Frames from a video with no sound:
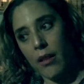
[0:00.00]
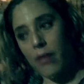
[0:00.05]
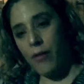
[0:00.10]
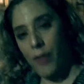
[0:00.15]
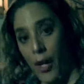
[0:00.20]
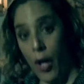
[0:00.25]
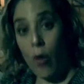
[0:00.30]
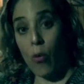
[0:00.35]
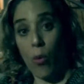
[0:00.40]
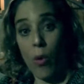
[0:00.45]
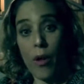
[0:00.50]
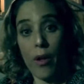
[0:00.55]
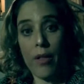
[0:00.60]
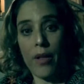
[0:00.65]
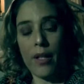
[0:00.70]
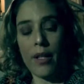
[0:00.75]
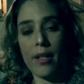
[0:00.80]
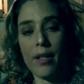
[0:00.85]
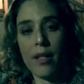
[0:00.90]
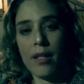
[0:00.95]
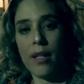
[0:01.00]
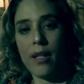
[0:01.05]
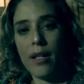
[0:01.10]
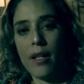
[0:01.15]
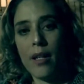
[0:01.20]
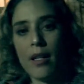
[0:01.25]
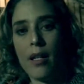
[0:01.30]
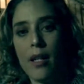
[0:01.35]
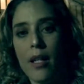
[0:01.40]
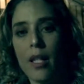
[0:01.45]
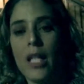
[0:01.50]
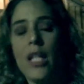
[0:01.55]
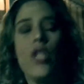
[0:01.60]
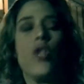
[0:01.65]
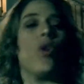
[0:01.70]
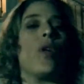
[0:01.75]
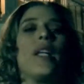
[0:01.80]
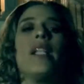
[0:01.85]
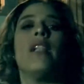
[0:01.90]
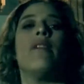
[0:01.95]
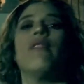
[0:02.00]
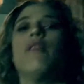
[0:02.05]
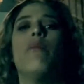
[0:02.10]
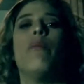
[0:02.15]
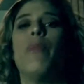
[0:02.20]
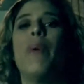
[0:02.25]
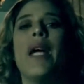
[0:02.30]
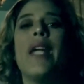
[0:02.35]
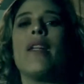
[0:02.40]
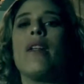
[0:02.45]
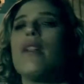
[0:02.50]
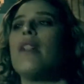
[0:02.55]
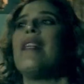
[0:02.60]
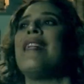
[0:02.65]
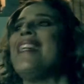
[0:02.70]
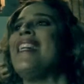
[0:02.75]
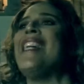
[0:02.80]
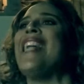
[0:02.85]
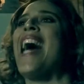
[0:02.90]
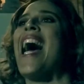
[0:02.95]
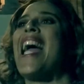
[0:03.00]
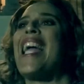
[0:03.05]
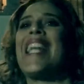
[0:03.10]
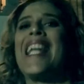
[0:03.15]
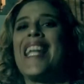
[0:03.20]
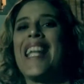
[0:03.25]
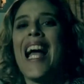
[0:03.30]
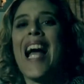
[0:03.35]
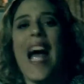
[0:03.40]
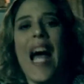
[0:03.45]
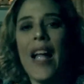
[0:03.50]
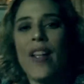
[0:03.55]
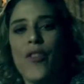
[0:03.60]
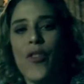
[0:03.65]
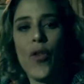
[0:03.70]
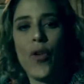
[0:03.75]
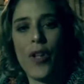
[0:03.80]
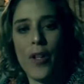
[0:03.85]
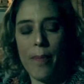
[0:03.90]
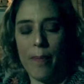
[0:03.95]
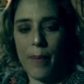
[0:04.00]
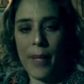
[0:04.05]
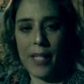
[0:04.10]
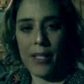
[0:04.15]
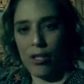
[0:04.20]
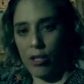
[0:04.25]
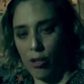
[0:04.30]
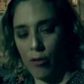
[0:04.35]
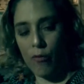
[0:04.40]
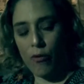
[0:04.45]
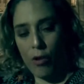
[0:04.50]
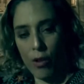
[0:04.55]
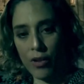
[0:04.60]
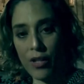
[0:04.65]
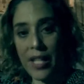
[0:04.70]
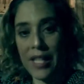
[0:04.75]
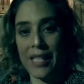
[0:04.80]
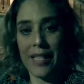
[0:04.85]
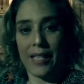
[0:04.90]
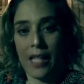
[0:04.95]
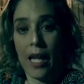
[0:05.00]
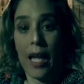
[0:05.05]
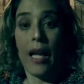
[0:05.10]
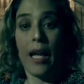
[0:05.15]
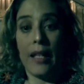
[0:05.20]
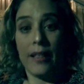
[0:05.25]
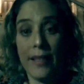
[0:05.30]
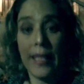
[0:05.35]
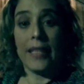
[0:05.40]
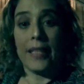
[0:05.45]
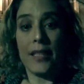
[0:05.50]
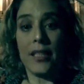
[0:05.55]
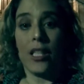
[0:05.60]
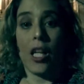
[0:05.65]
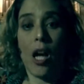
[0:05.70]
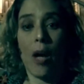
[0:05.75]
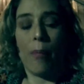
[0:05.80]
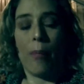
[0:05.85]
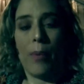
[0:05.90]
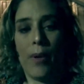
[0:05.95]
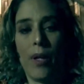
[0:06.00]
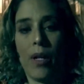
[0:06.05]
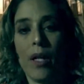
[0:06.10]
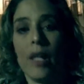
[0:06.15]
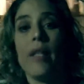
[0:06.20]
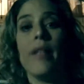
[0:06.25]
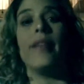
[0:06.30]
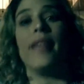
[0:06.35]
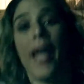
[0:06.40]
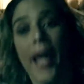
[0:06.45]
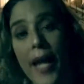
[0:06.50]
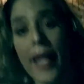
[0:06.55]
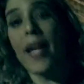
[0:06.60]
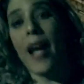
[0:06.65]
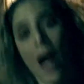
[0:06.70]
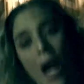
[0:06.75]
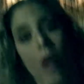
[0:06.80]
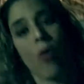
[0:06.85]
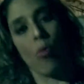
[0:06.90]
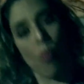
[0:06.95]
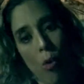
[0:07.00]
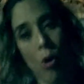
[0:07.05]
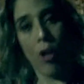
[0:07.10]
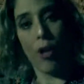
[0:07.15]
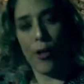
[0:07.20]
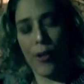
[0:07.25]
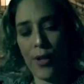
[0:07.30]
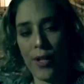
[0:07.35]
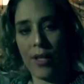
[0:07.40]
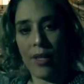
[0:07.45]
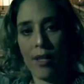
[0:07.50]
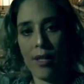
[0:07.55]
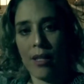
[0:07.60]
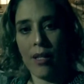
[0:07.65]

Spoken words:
They're worth it. You can even pay 900 pesos for this top. They are worth it.